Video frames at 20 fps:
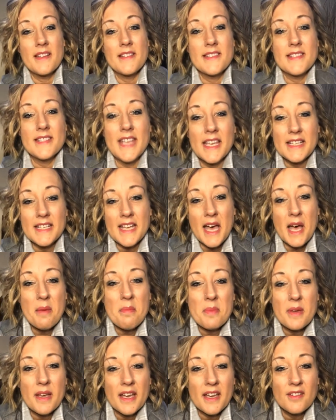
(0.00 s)
Stand
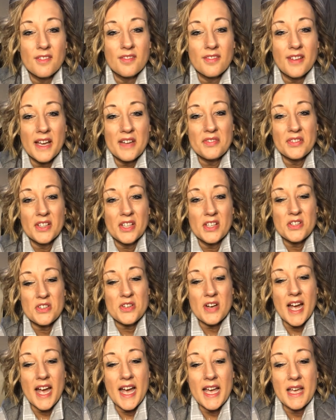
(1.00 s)
up and fight for your
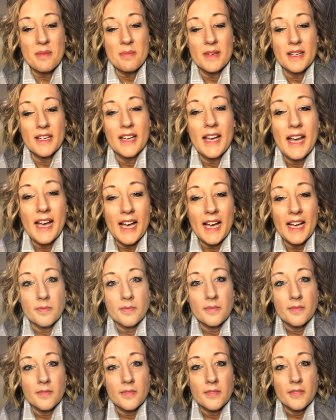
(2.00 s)
tribe.
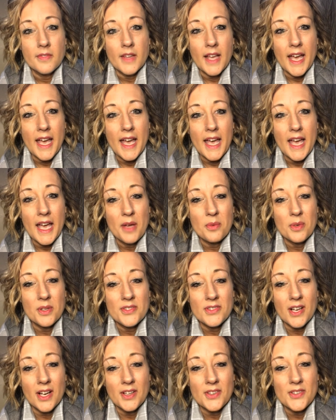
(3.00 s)
And we'll
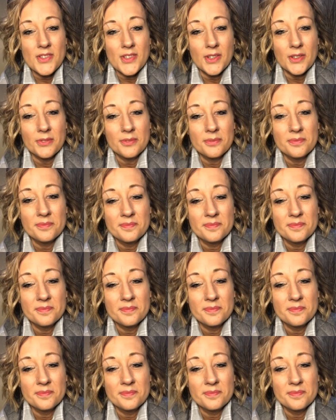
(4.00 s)
talk soon.